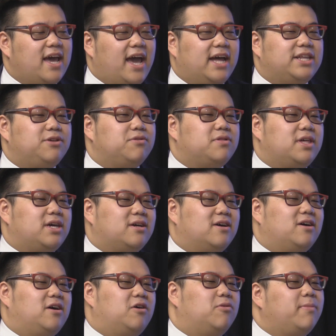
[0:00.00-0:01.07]
and you think,
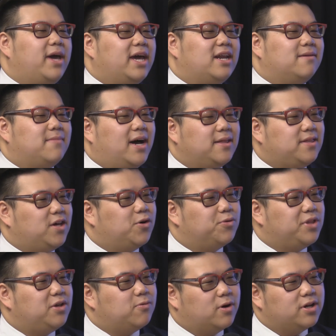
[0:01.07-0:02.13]
oh man, am I the
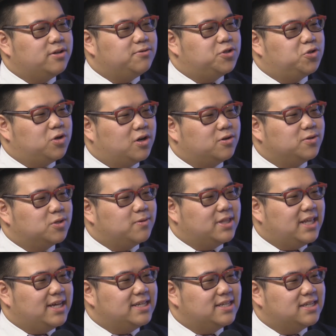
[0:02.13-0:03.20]
only one who struggles with
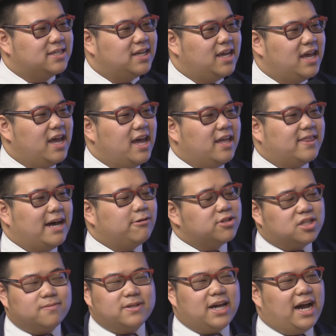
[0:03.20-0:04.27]
this? Mm-hmm. That was
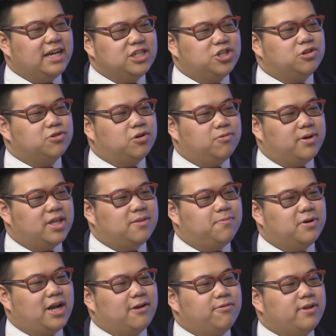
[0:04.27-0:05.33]
something I struggle with,
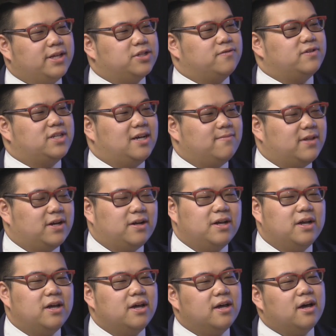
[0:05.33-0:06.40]
but I realized over time that
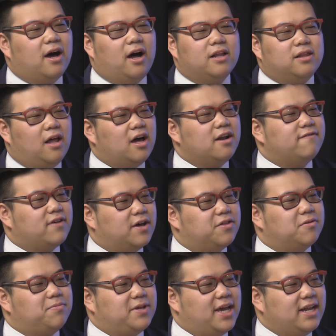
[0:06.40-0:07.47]
a lot of
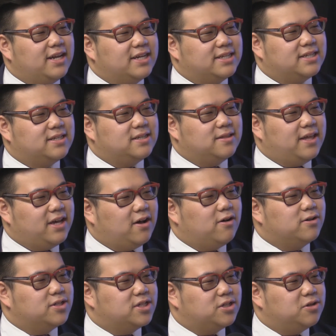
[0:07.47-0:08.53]
other pianists, they
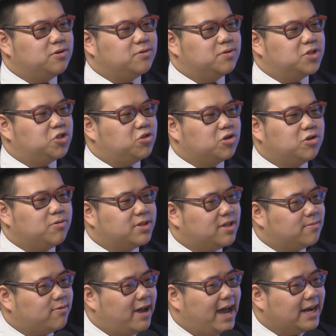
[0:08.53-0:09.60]
also struggle with
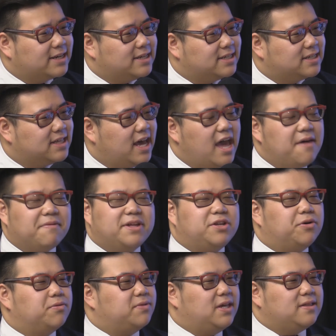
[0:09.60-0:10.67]
their practice. They
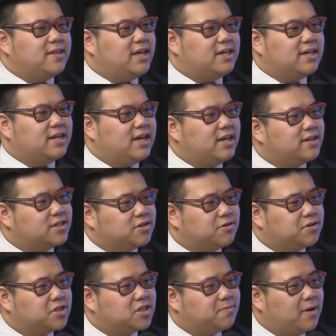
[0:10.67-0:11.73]
don't think they can hit a
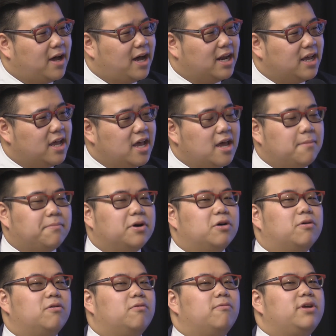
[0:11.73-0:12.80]
certain spot.
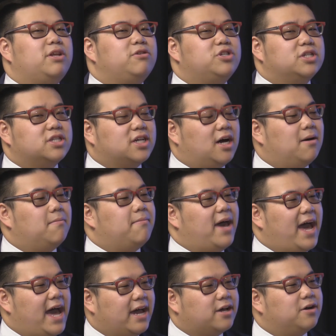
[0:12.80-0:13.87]
But when you just come
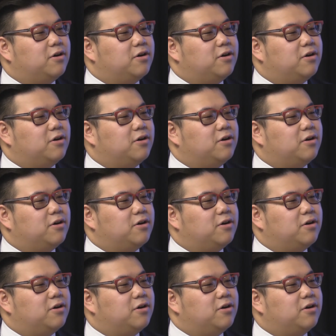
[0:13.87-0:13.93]
back